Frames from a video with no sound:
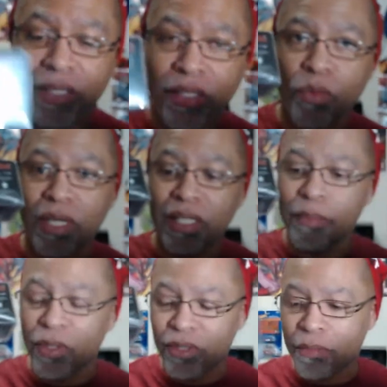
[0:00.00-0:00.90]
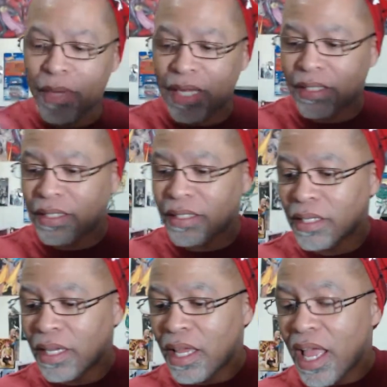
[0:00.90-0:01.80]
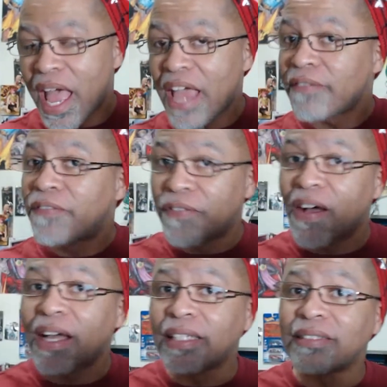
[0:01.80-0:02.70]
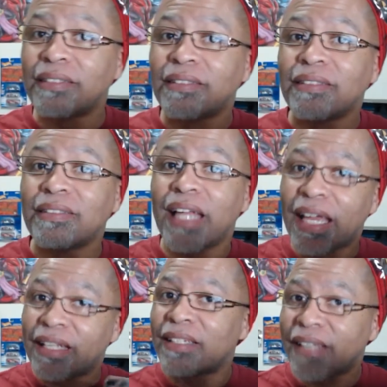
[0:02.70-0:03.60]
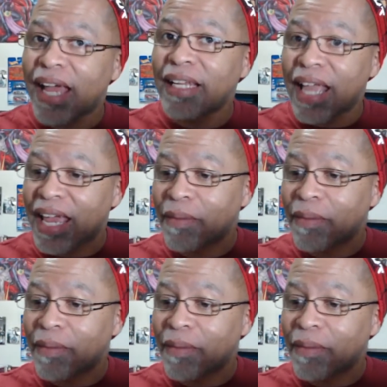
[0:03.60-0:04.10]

This is one of the most amazing and fun and exciting